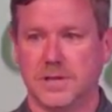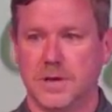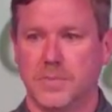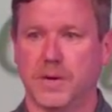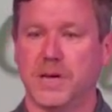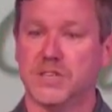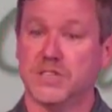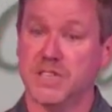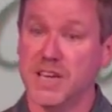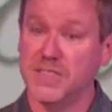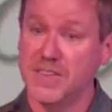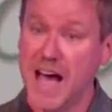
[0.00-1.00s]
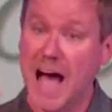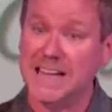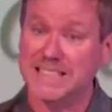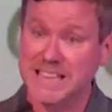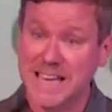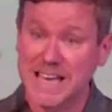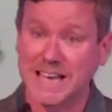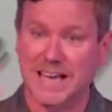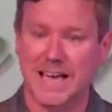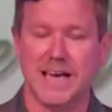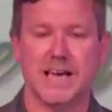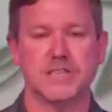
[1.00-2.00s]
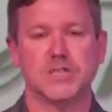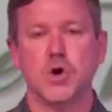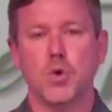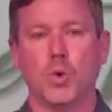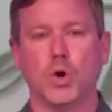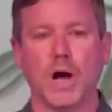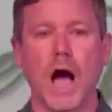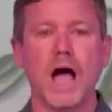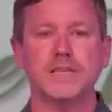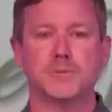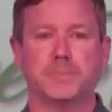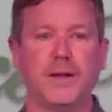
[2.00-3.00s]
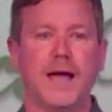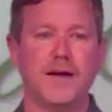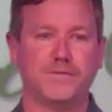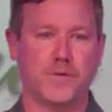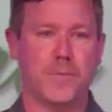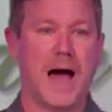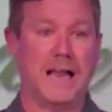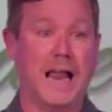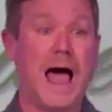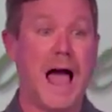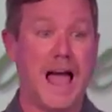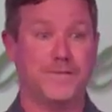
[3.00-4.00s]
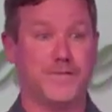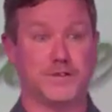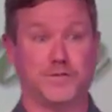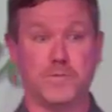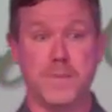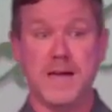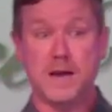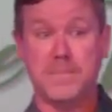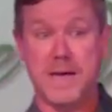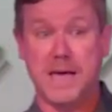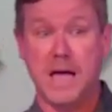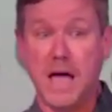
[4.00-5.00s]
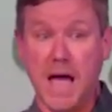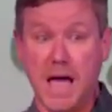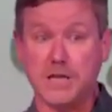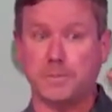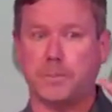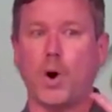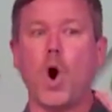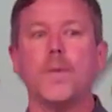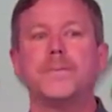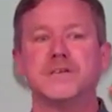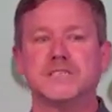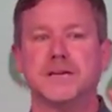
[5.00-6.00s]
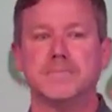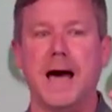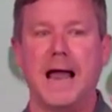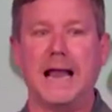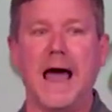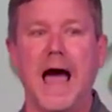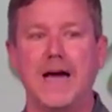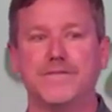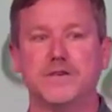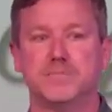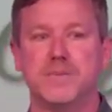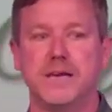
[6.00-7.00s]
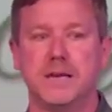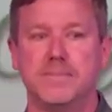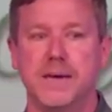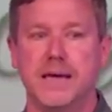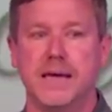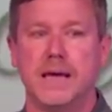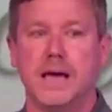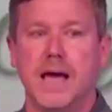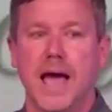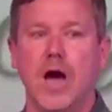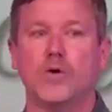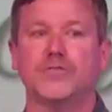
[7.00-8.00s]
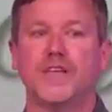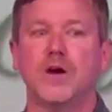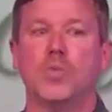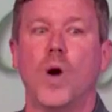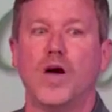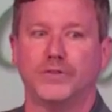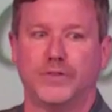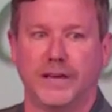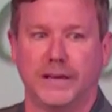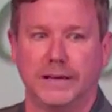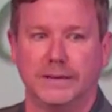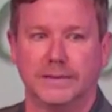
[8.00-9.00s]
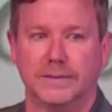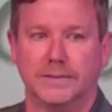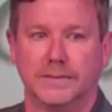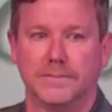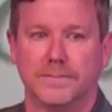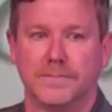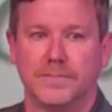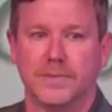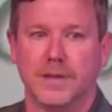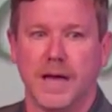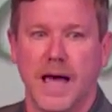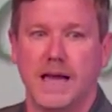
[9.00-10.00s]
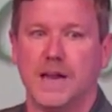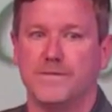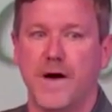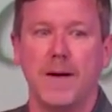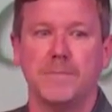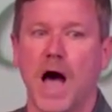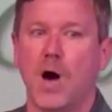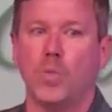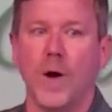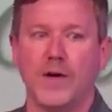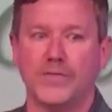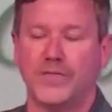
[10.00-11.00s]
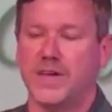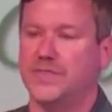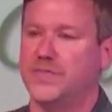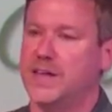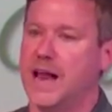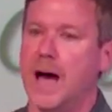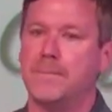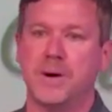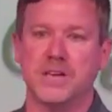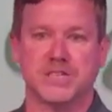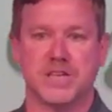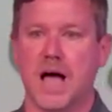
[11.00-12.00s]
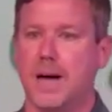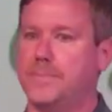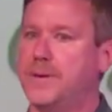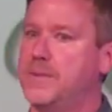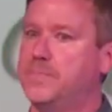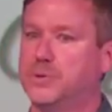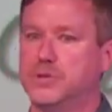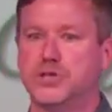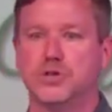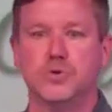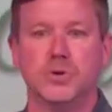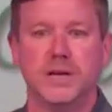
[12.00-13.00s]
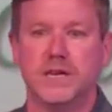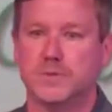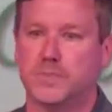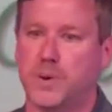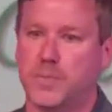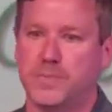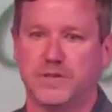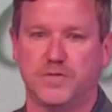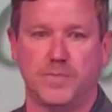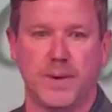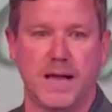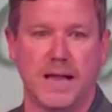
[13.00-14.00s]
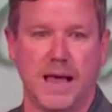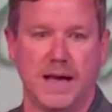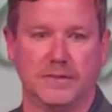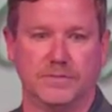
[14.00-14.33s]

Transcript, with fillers: because, see, the idea is well, God's plan for my life is for me to be, His purpose in my life is me to be healthy and wealthy. And if I'm not wealthy, then I must not be pursuing His purpose for my life.